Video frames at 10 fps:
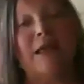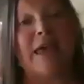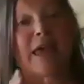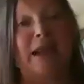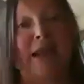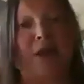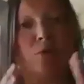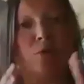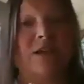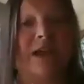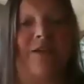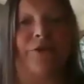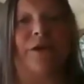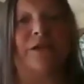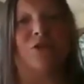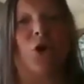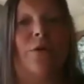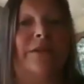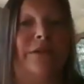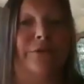can go together and
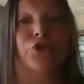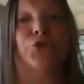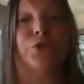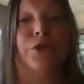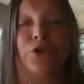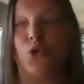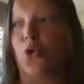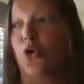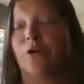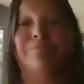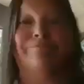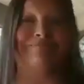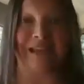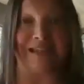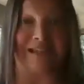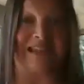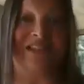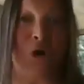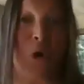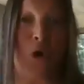totally ruin your date
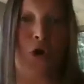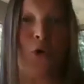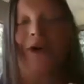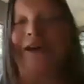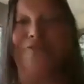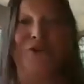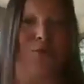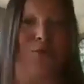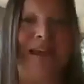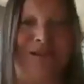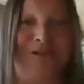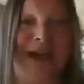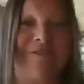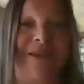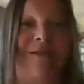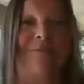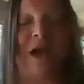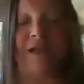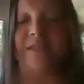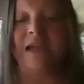night or whatever you plan on having,
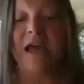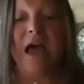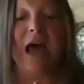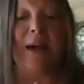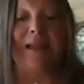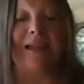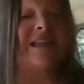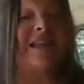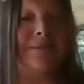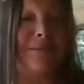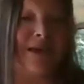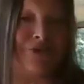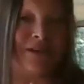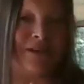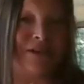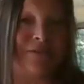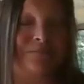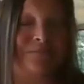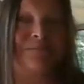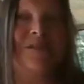because ladies and men are different.
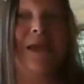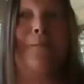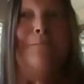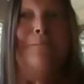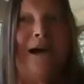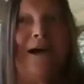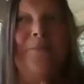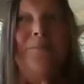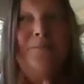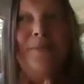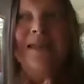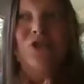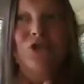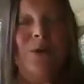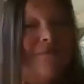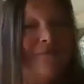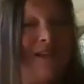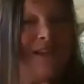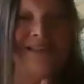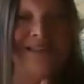Men do have
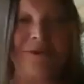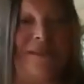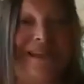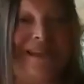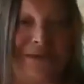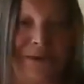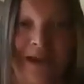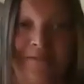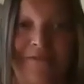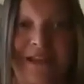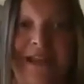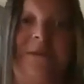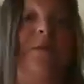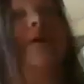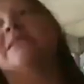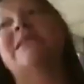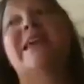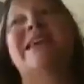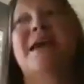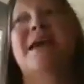feelings. I'm not saying they don't have feelings, but I'm
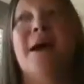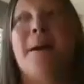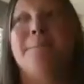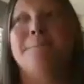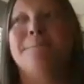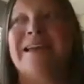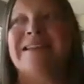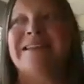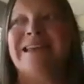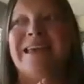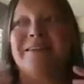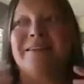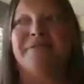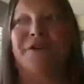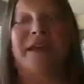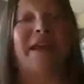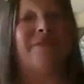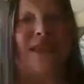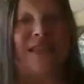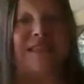saying men can forget
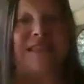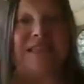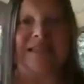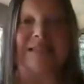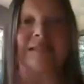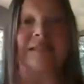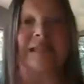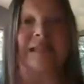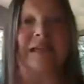things instantly